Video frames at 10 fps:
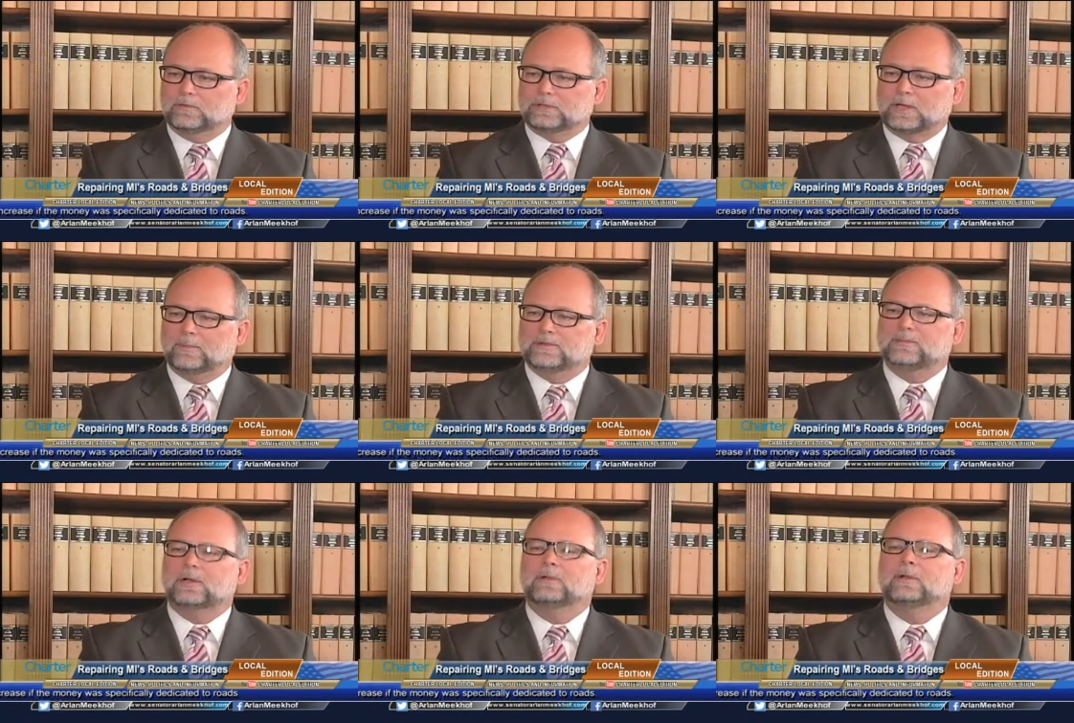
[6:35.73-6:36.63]
first hmm. comments
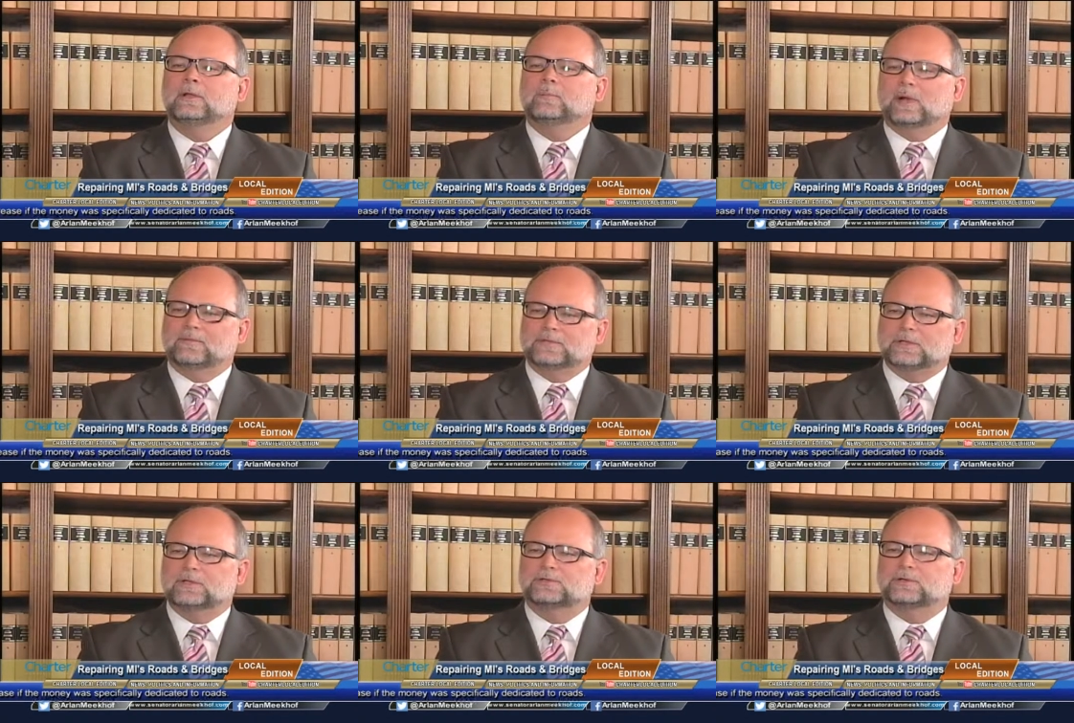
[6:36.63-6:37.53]
about privacy
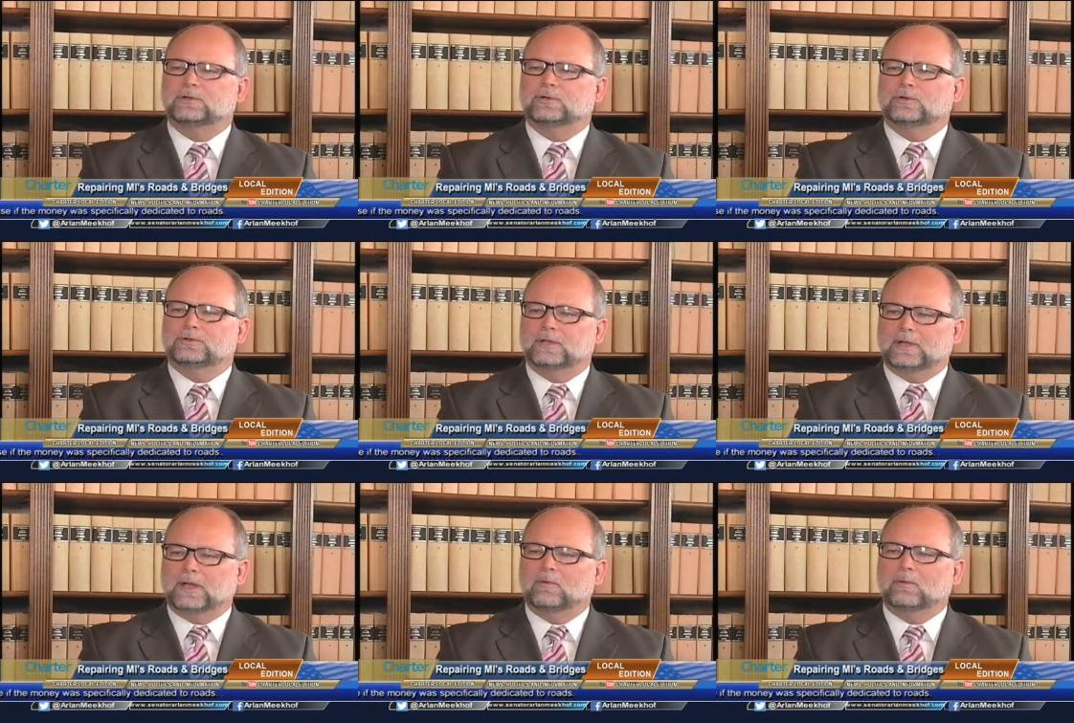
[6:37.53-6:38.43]
concerns and
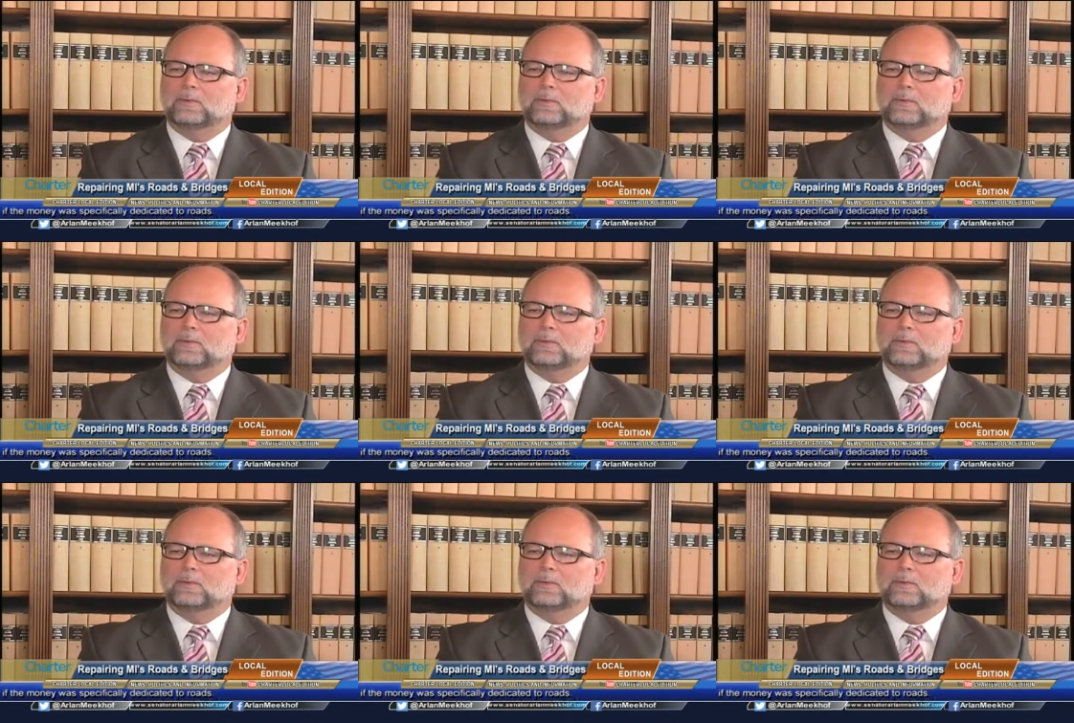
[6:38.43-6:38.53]
how would